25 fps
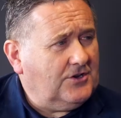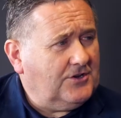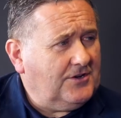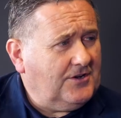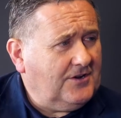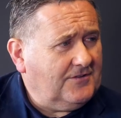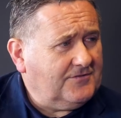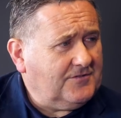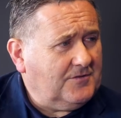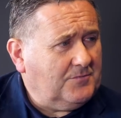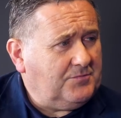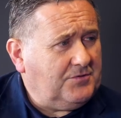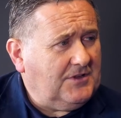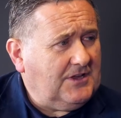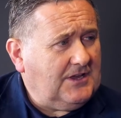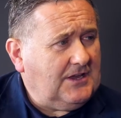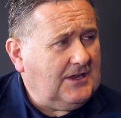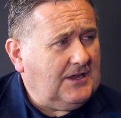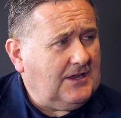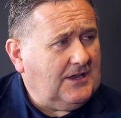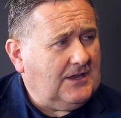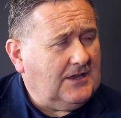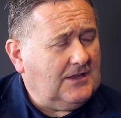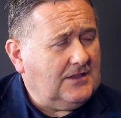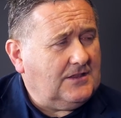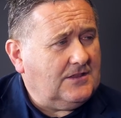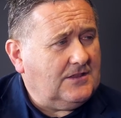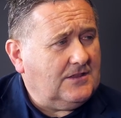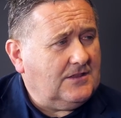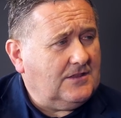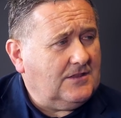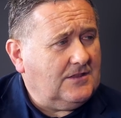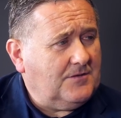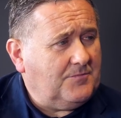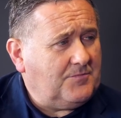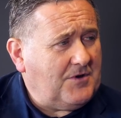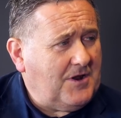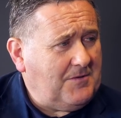good enough to play
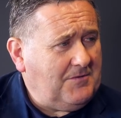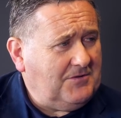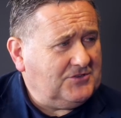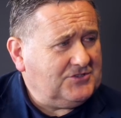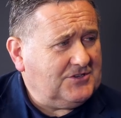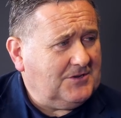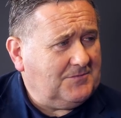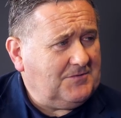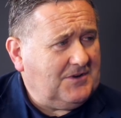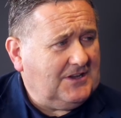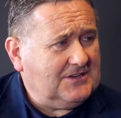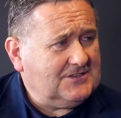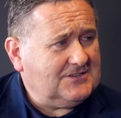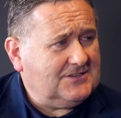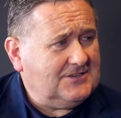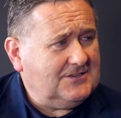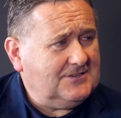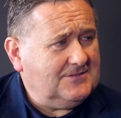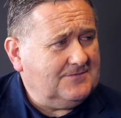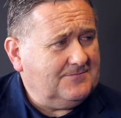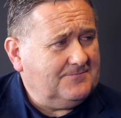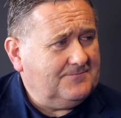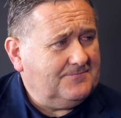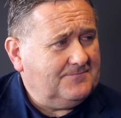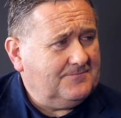in the Premiership next season?